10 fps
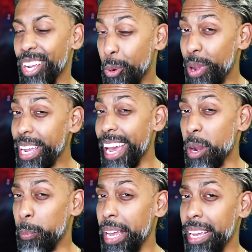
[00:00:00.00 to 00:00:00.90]
we get
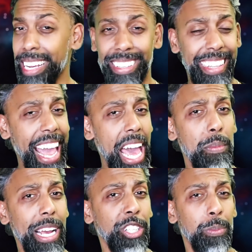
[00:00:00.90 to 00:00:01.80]
a peek into the
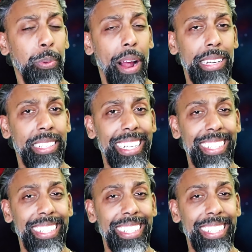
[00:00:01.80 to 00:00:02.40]
animation process,